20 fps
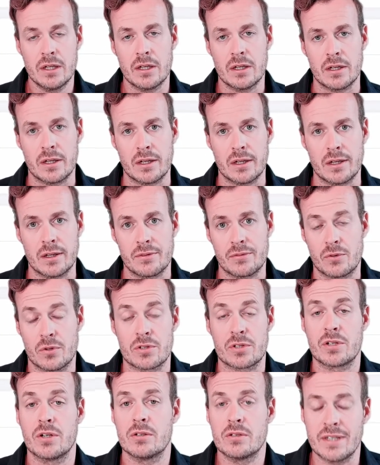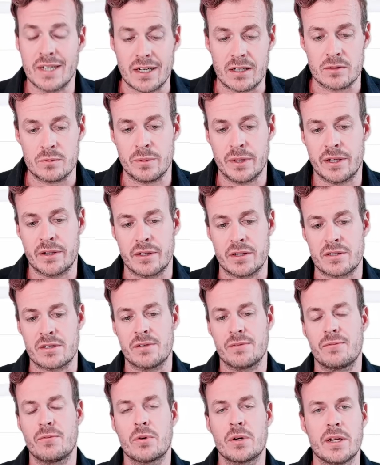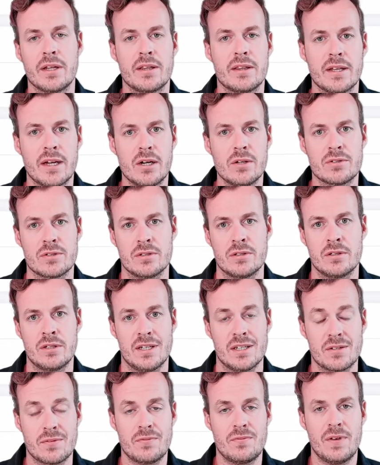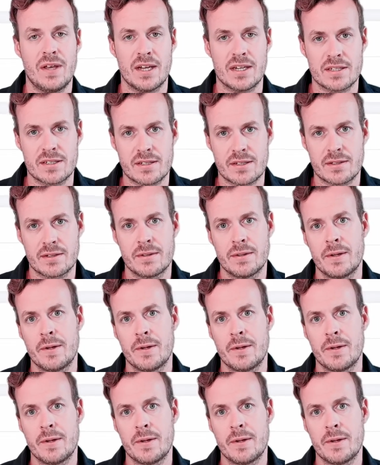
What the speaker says: of course, go down, because the 40,000 is fixed.